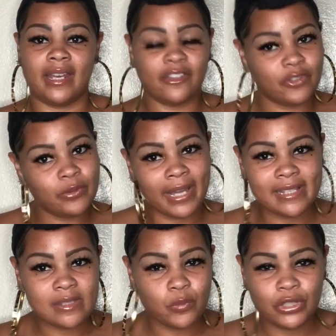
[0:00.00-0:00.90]
If you like
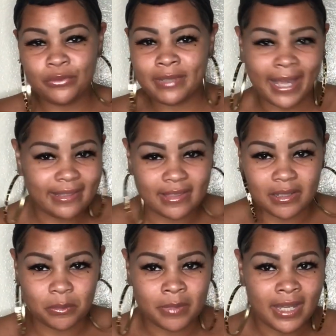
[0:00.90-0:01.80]
someone, you like
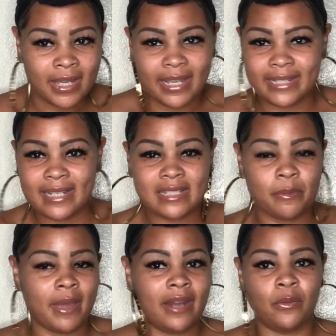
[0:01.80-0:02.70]
them. It doesn't
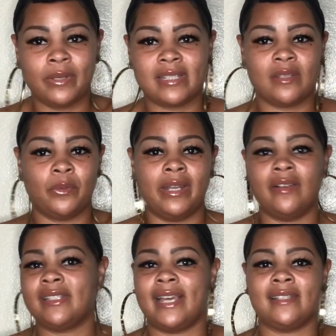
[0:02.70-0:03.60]
matter what someone
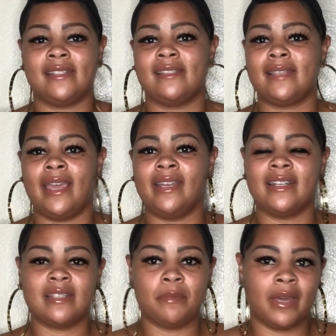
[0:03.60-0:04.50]
else has to say. It
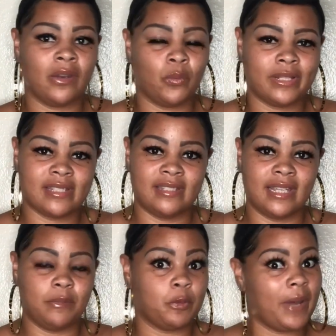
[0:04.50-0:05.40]
doesn't matter what's
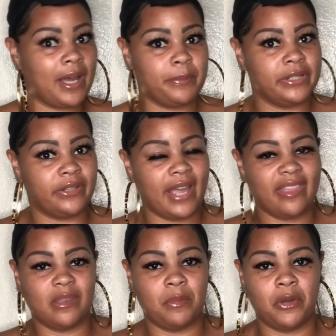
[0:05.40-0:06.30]
deemed popular
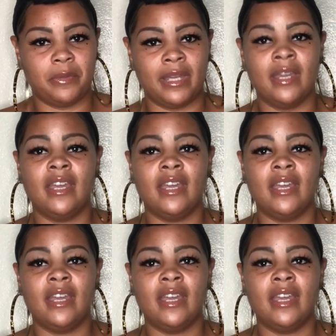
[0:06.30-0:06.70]
at the moment.